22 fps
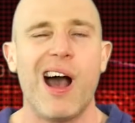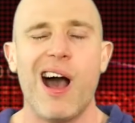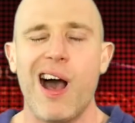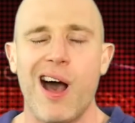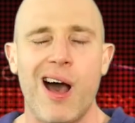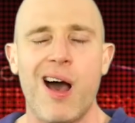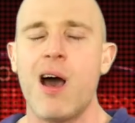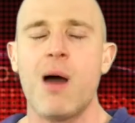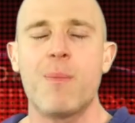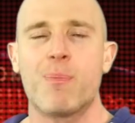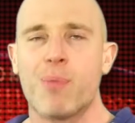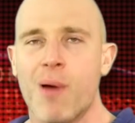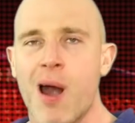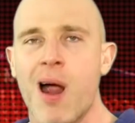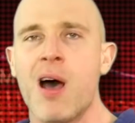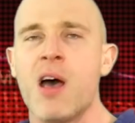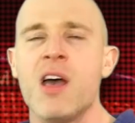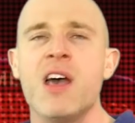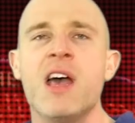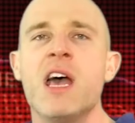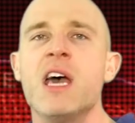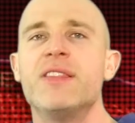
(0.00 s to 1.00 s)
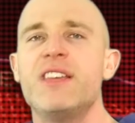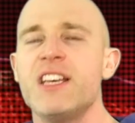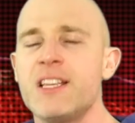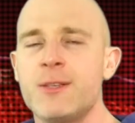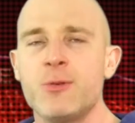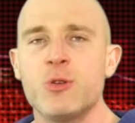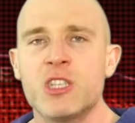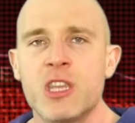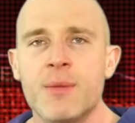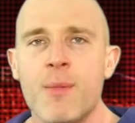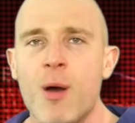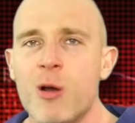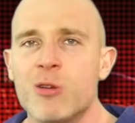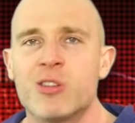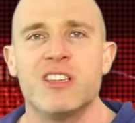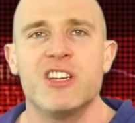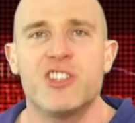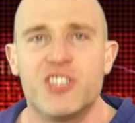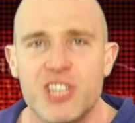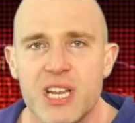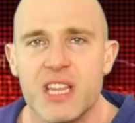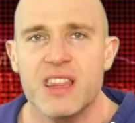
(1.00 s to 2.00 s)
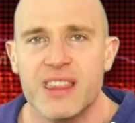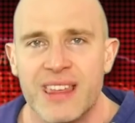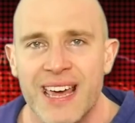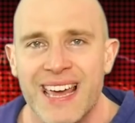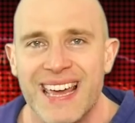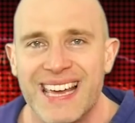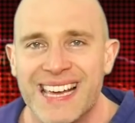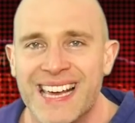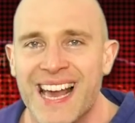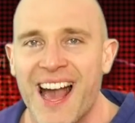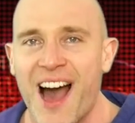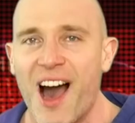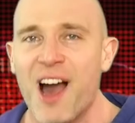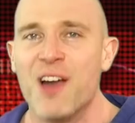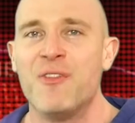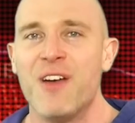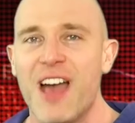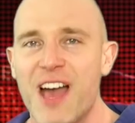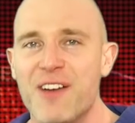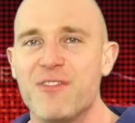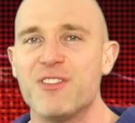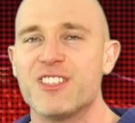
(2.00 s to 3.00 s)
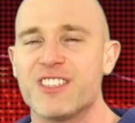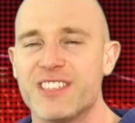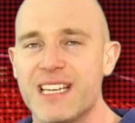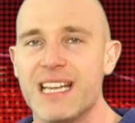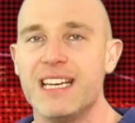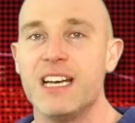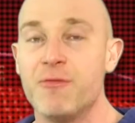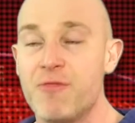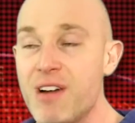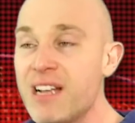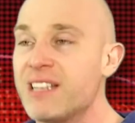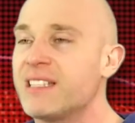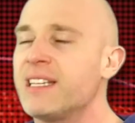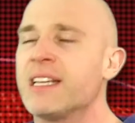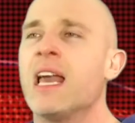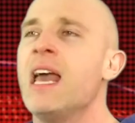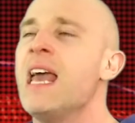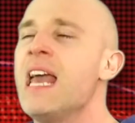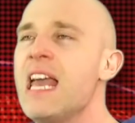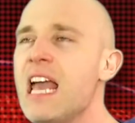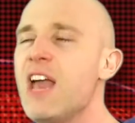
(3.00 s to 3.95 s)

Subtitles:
Bruh, this was the most legit thing I've ever seen in wrestling.